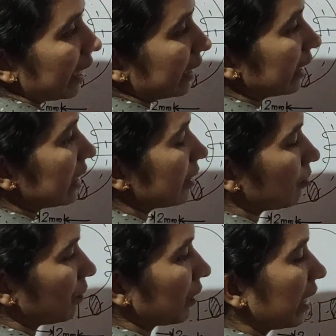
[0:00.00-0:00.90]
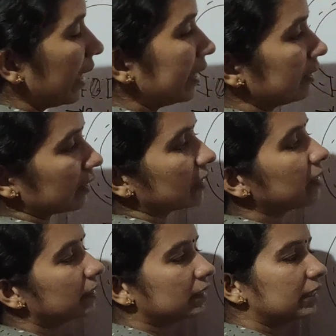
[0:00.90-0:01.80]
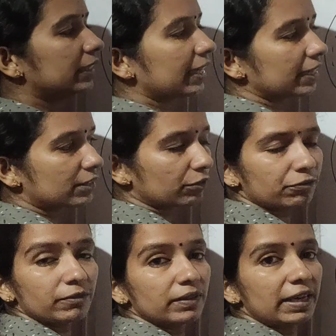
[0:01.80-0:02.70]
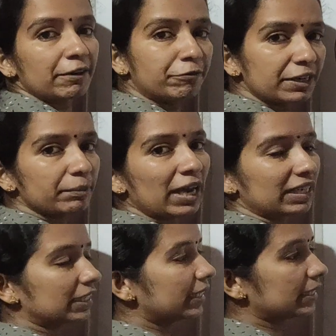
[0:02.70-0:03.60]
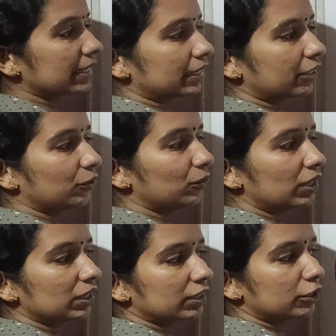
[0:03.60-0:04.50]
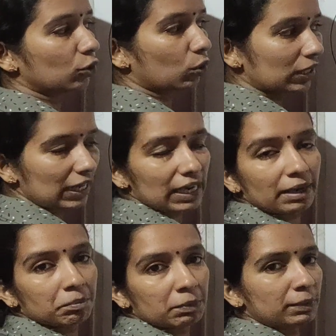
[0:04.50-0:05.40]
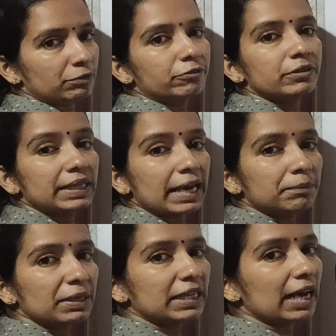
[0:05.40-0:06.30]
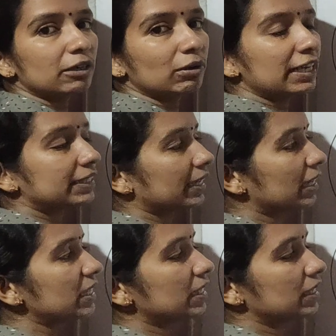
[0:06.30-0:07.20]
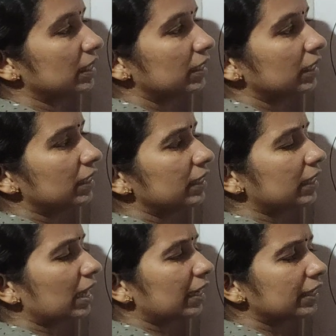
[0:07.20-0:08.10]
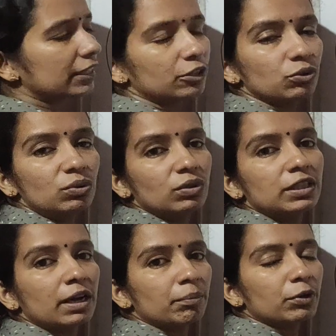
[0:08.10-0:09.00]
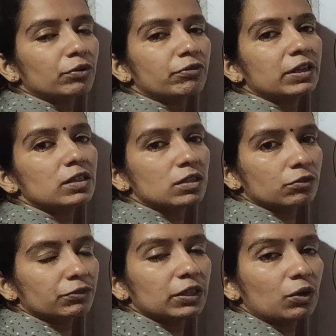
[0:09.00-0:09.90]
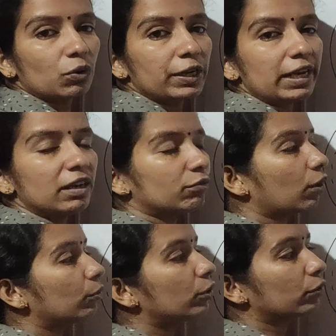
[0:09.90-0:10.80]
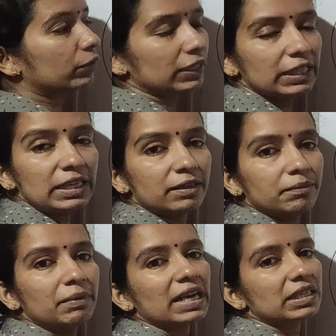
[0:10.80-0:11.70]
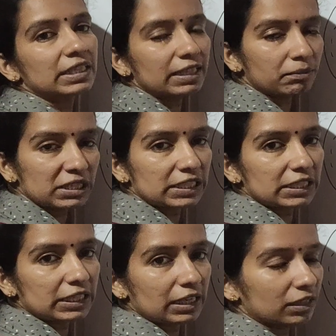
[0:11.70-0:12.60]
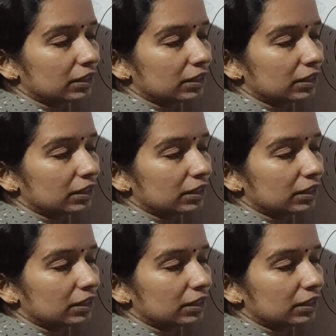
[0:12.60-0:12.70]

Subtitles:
like this, and in case of every magnetic circuit, the total mmf can be calculated as the current into number of turns of the coil wound over the magnetic material.